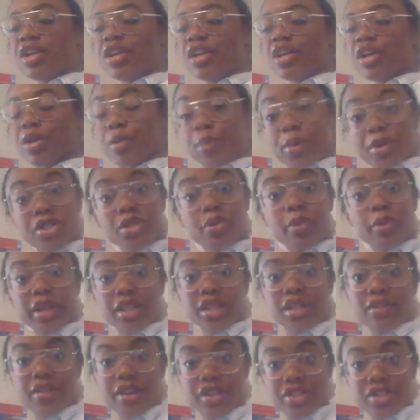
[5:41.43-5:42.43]
her
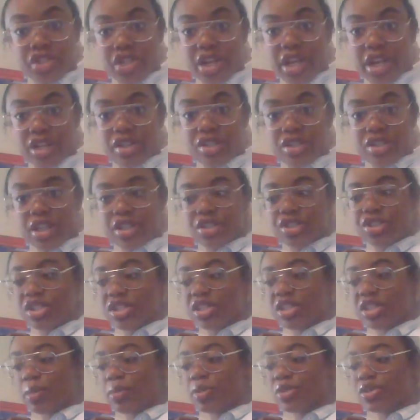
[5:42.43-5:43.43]
perspective has changed, and
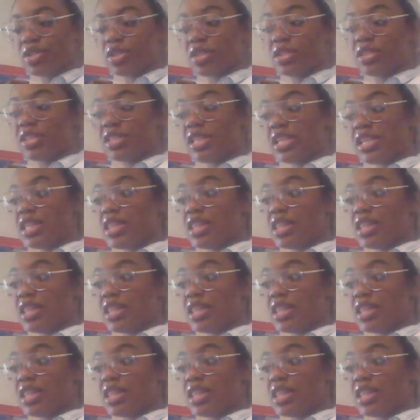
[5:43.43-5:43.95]
she's able to see